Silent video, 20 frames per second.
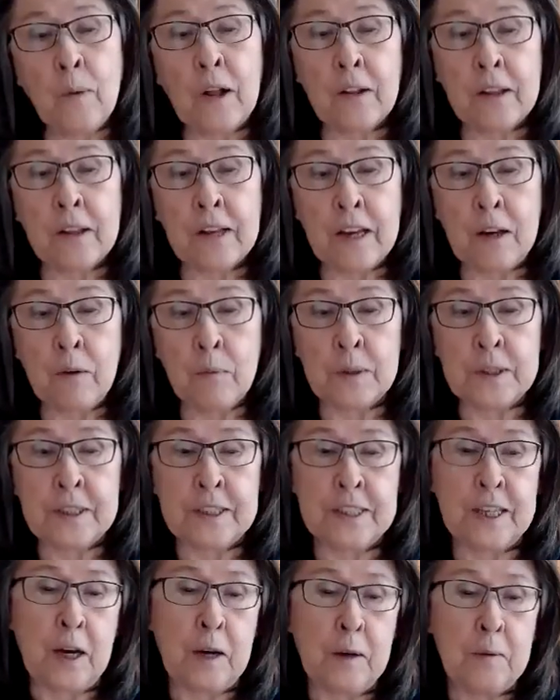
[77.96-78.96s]
well, it was,
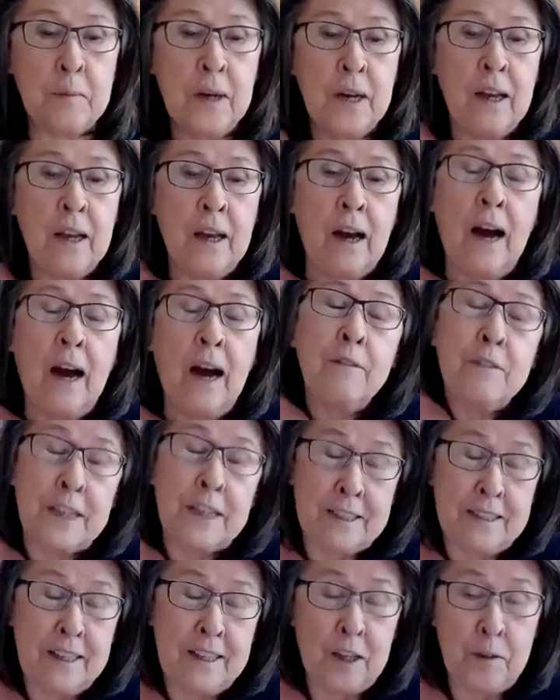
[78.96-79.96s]
I have
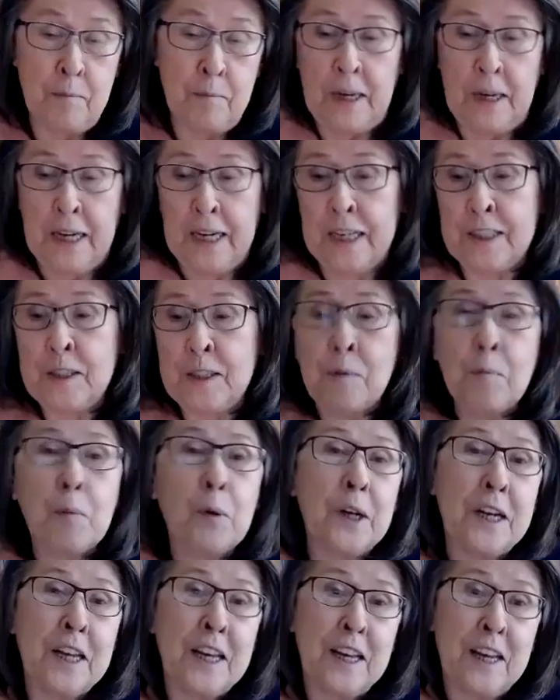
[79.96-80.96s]
to admit, it's a
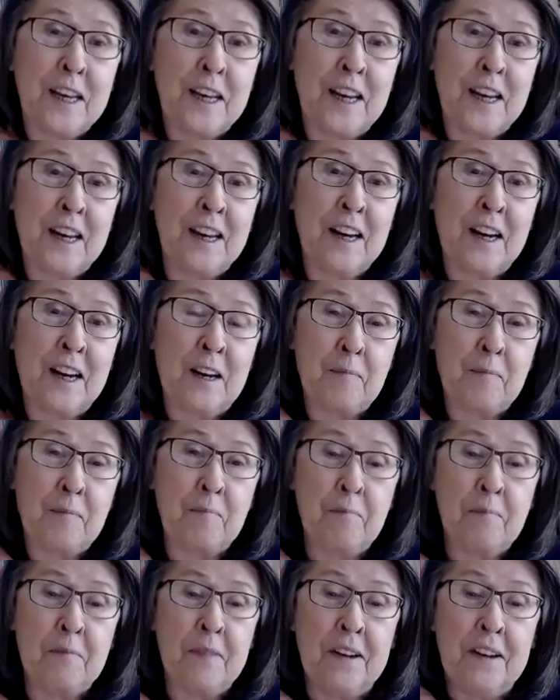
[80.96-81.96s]
pretty
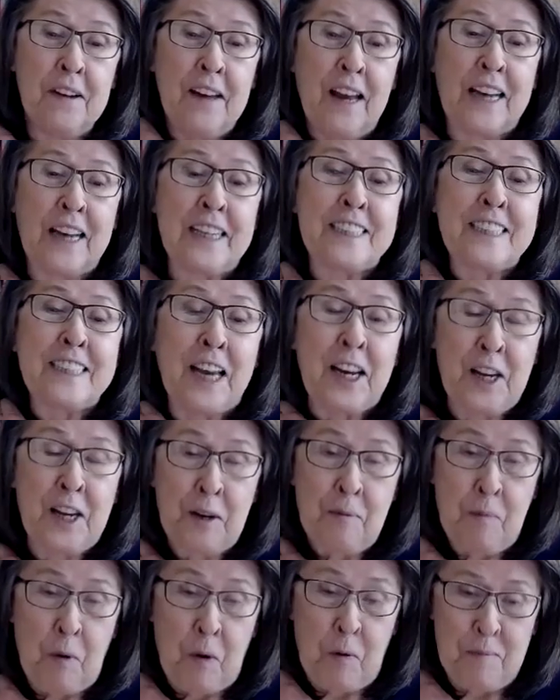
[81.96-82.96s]

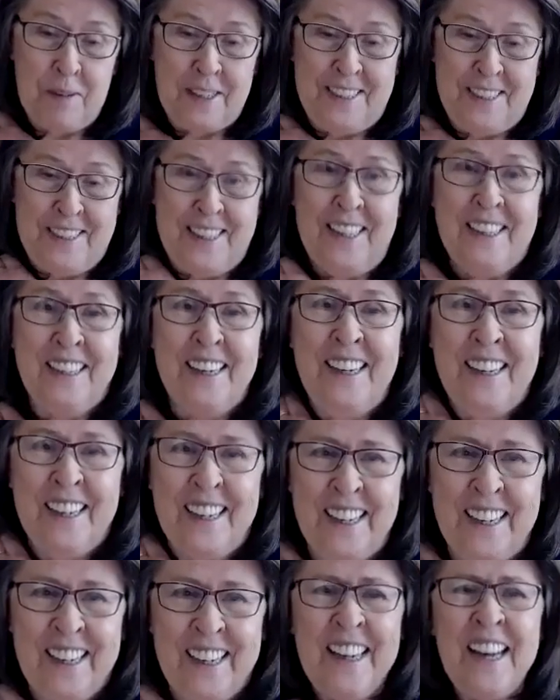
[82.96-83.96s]
exciting moment.
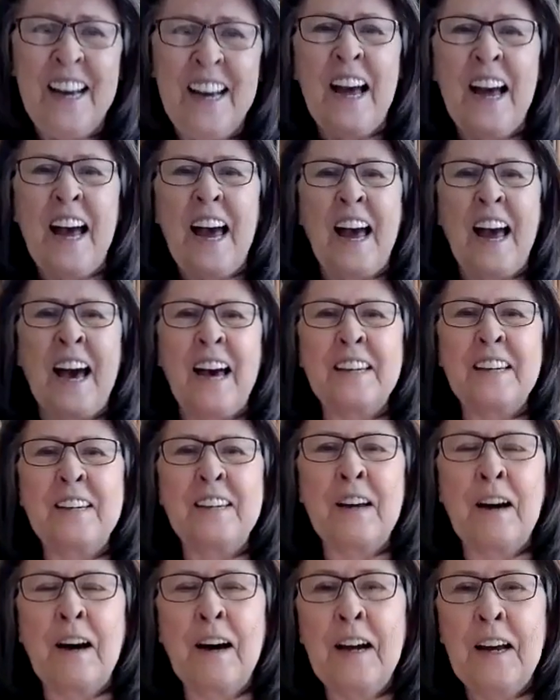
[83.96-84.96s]
And
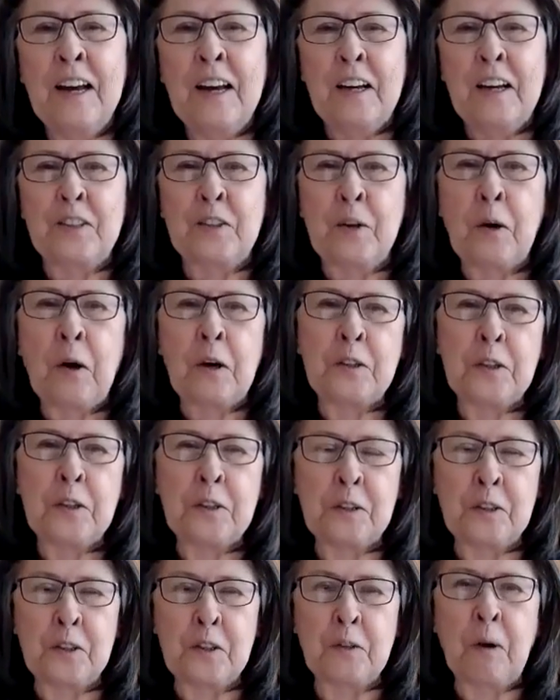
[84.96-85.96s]
it's hard to
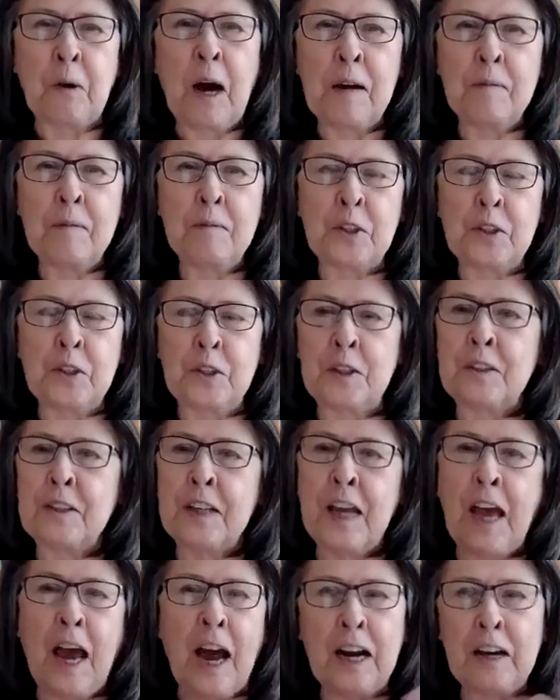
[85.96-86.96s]
describe just this
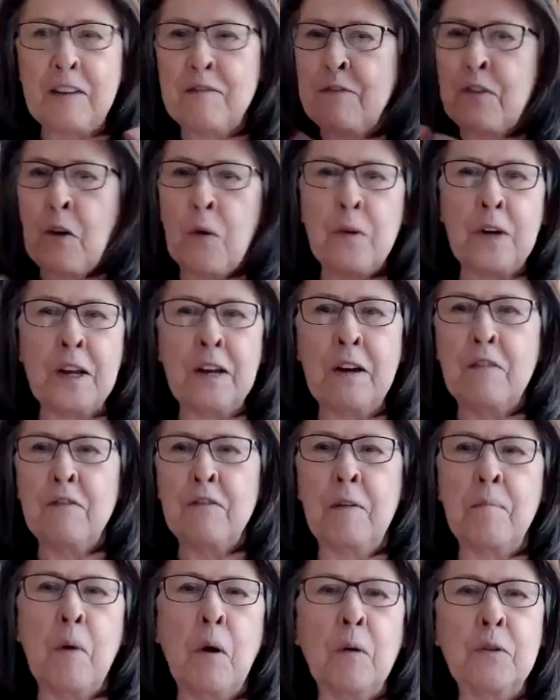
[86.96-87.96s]
cacophony of
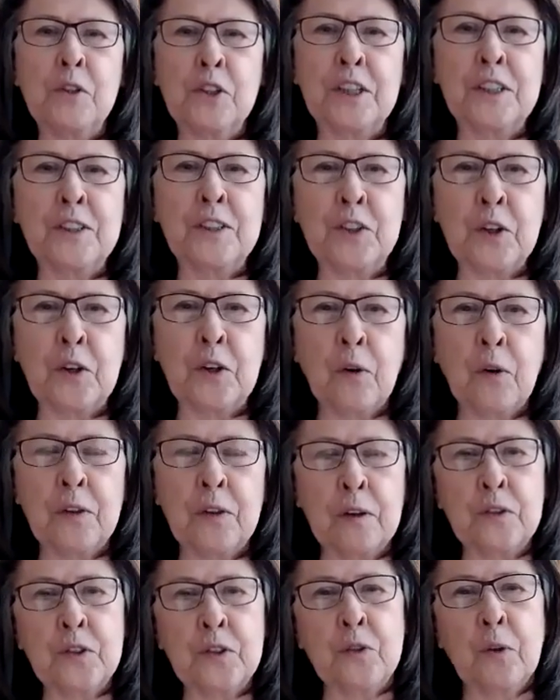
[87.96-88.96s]
emotions. You know,
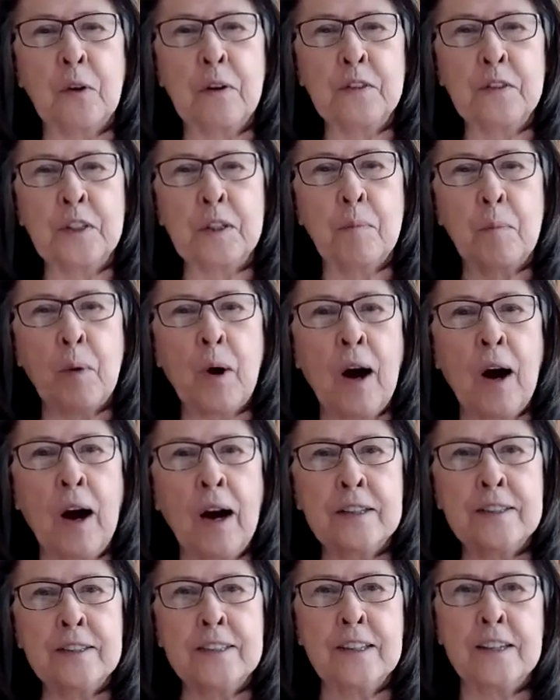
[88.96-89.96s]
there's sort of
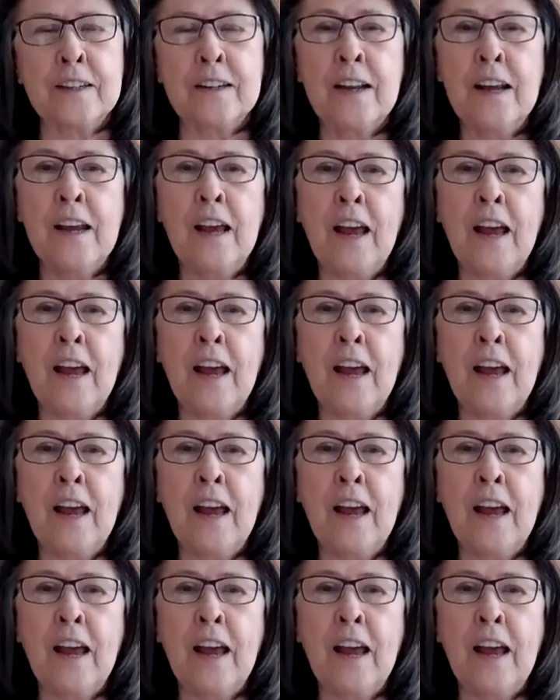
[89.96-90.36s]
surprise and